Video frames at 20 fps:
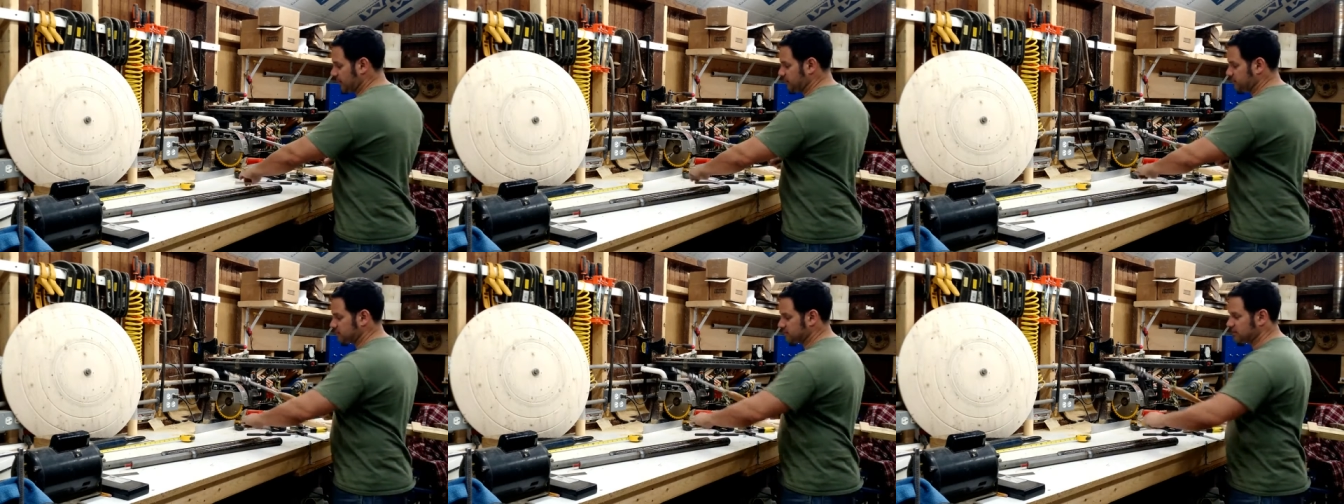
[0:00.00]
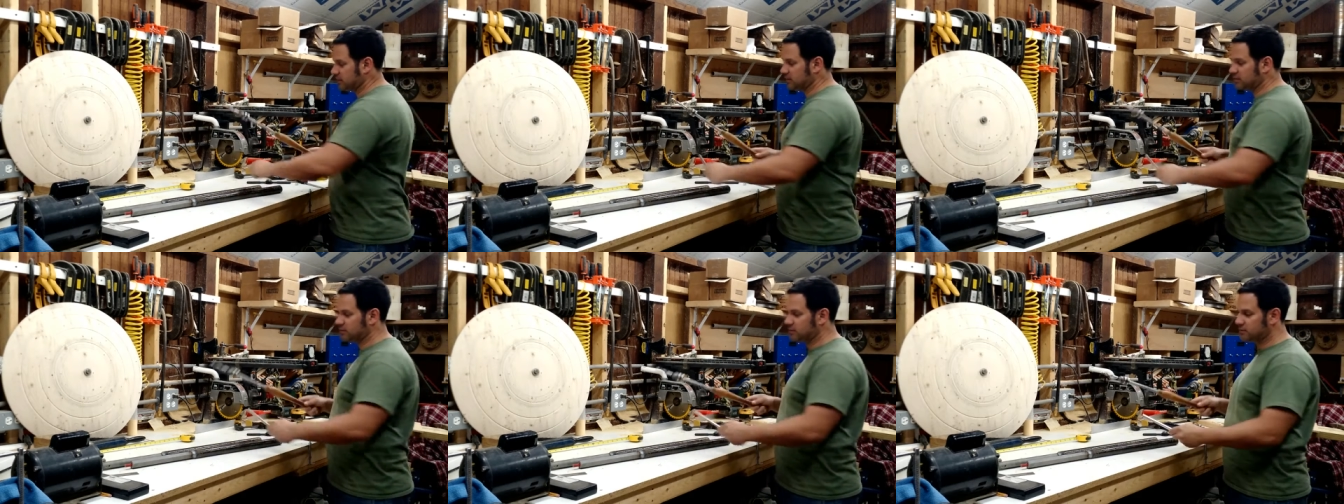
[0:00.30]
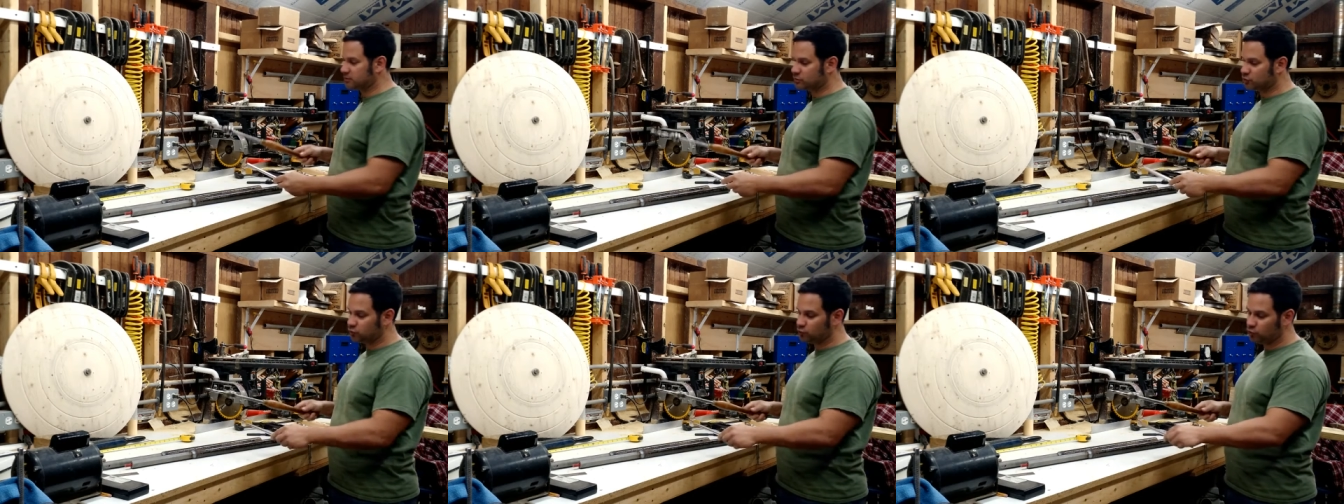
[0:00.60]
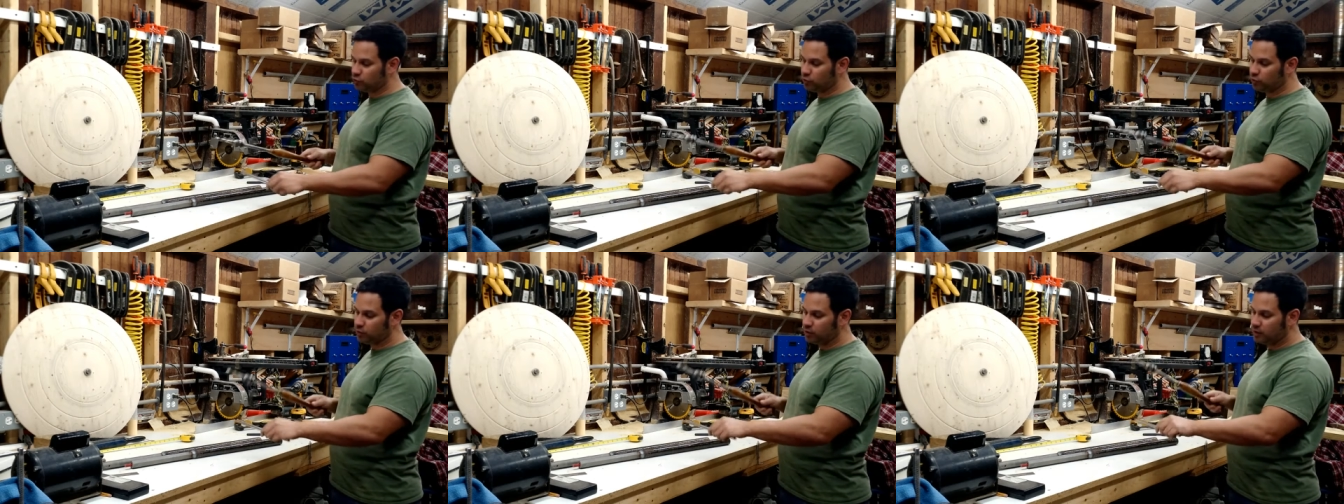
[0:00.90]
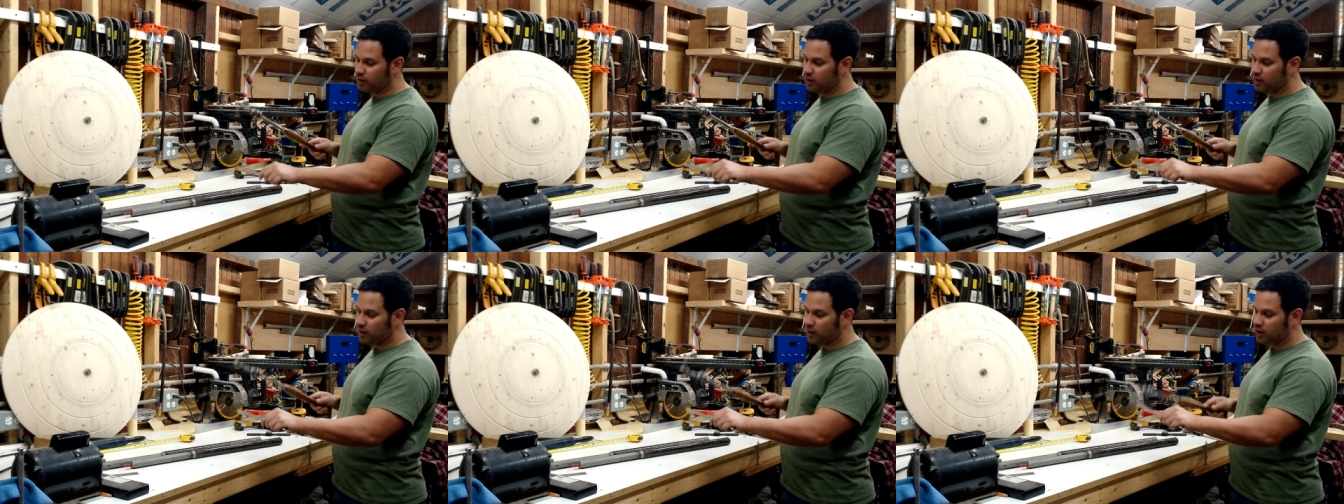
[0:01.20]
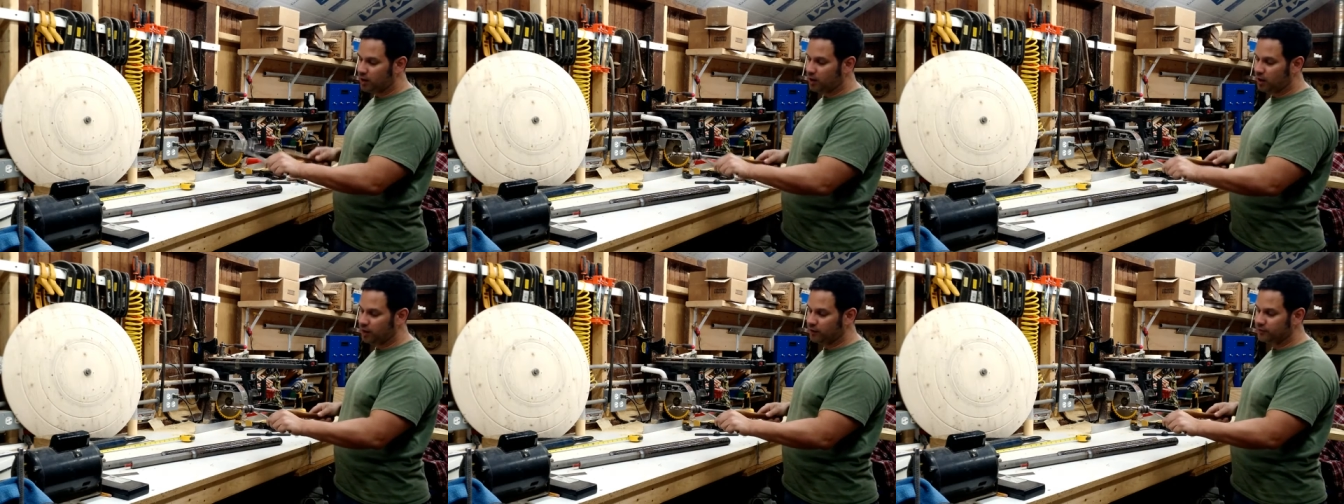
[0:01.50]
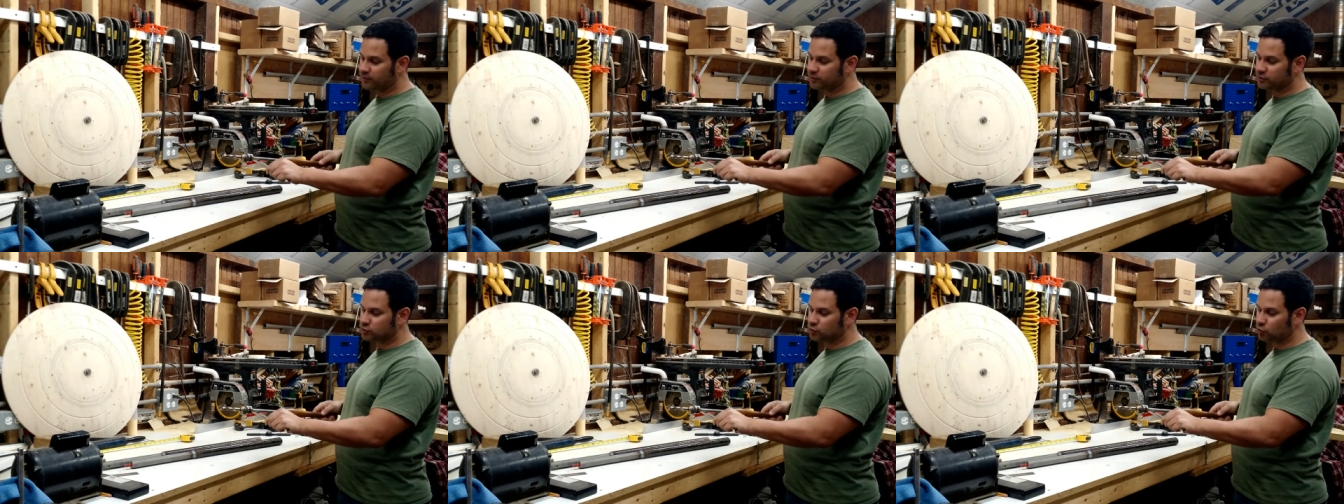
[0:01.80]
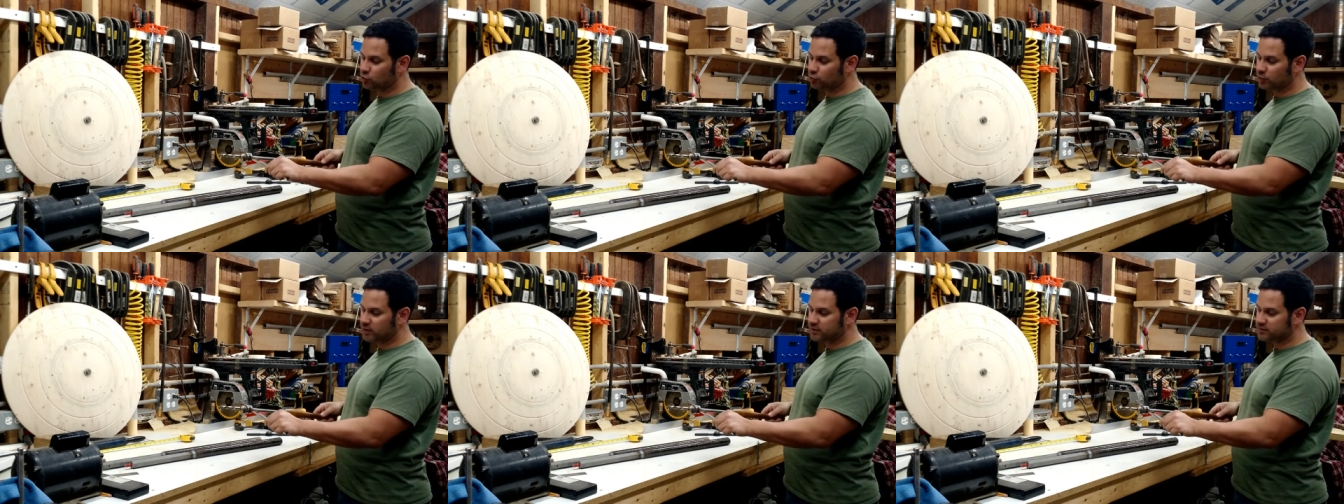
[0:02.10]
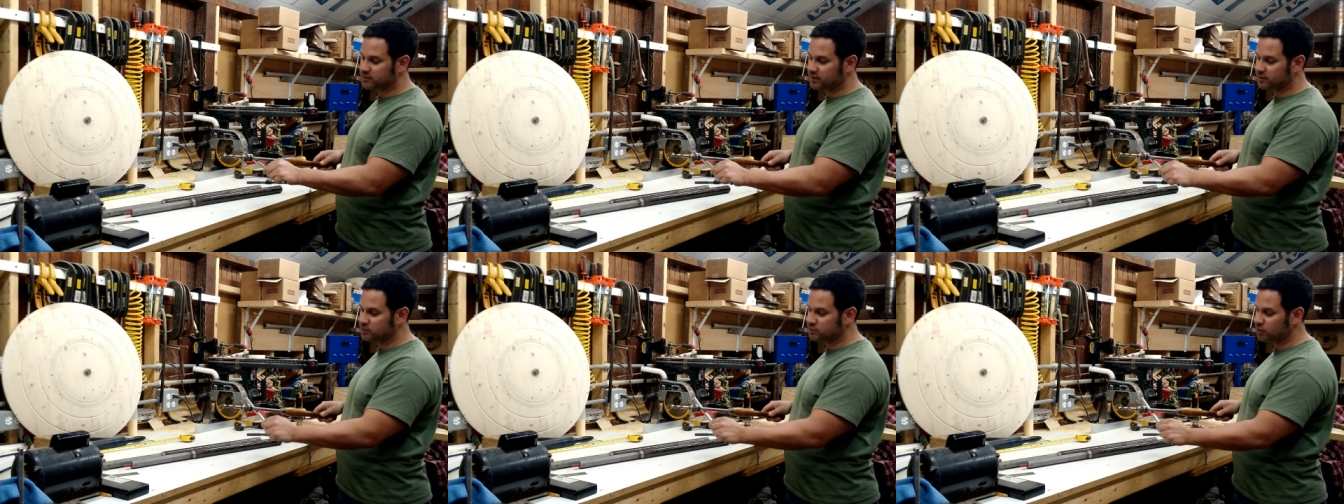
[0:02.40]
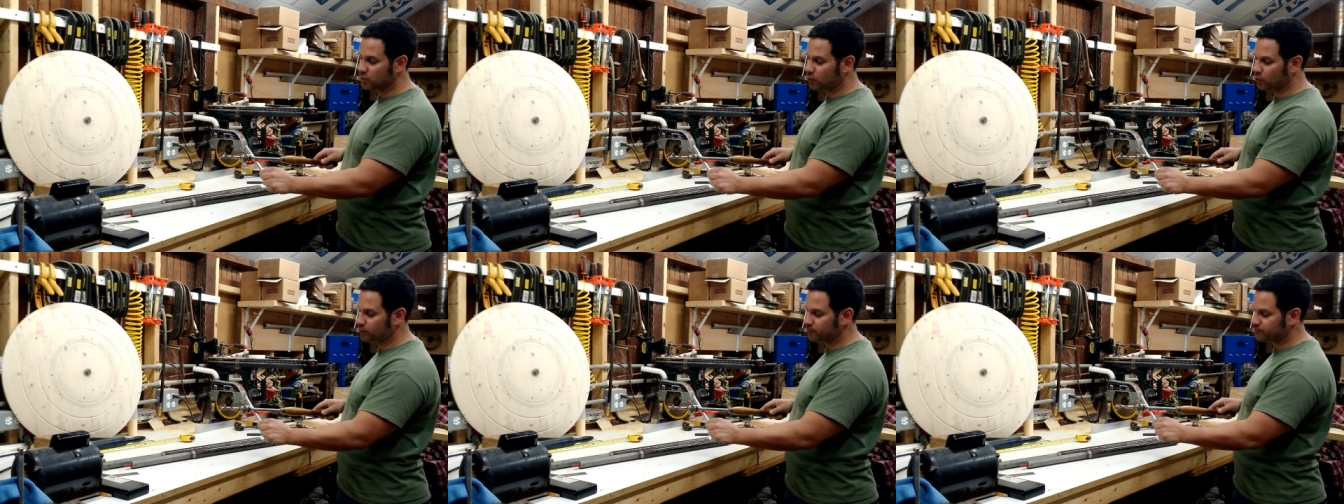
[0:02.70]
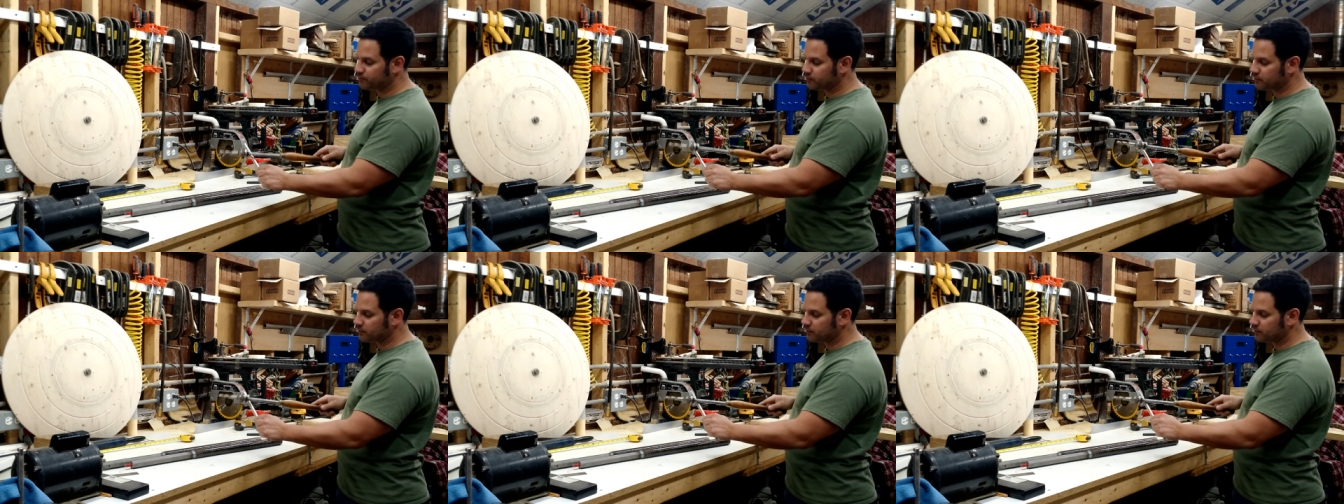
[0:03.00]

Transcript: set the tool on the tool rest like so,